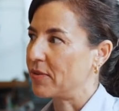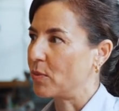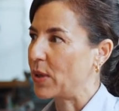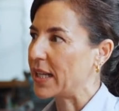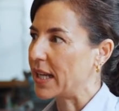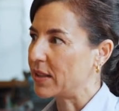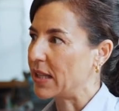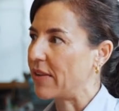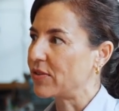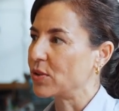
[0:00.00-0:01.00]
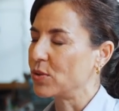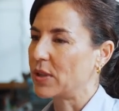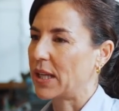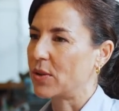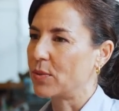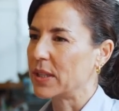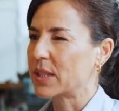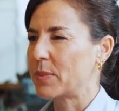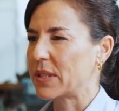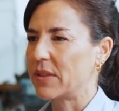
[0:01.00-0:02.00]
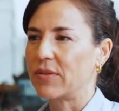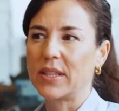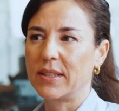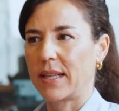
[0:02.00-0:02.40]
where they have to do real specific